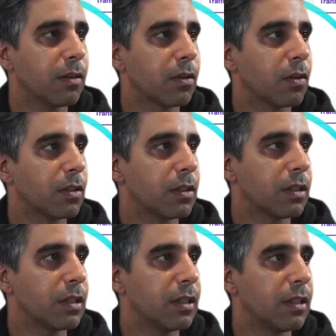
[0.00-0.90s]
I've gone
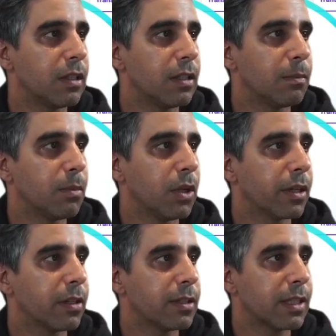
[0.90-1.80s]
to the
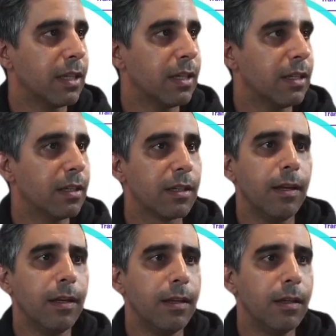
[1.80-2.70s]
Polygon scan,
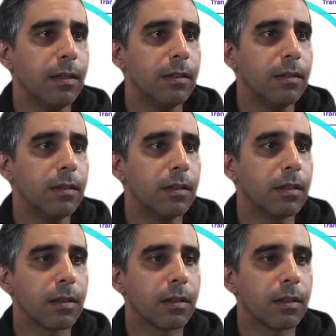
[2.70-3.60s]
and
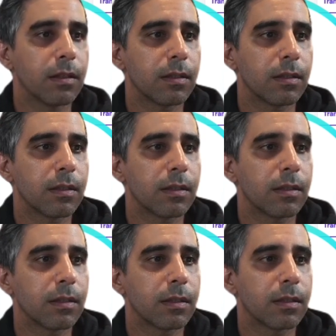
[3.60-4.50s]

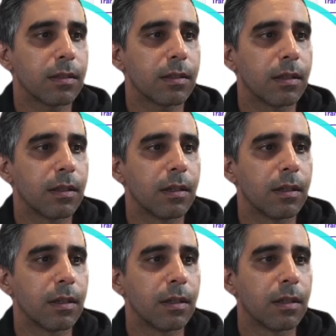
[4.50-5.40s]
let's
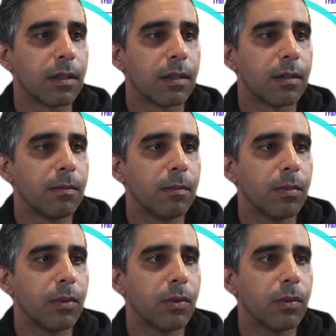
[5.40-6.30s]

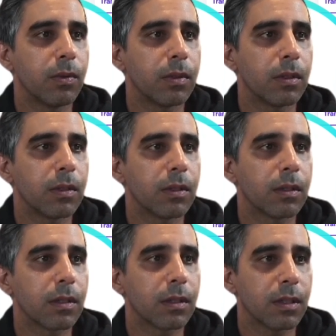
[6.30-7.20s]
import
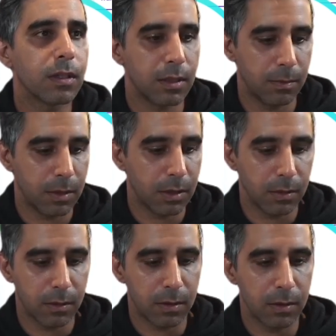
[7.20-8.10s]
custom
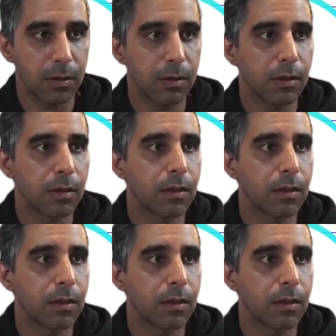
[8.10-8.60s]
token.